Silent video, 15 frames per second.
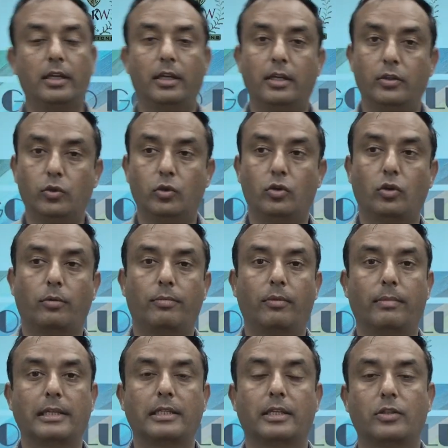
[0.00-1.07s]
You drop your
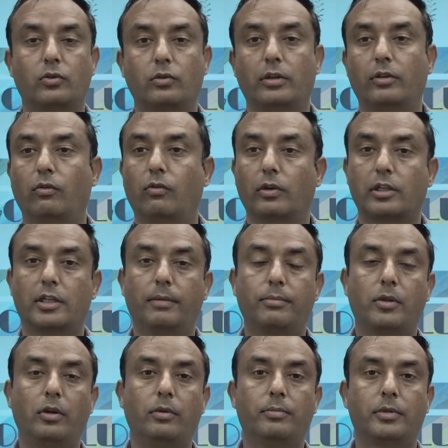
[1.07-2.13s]
message to in your WhatsApp
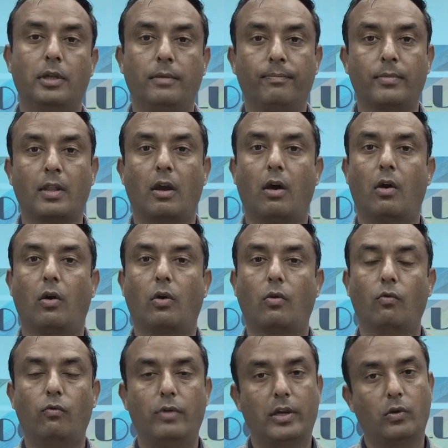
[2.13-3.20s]
groups or
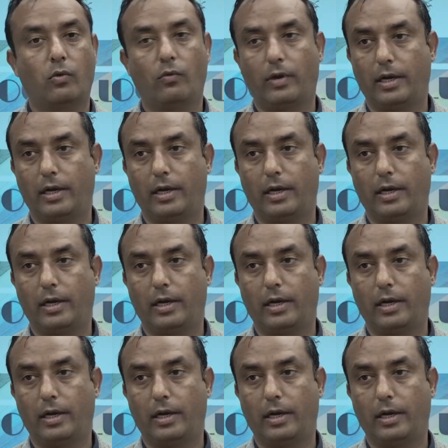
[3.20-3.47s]
101.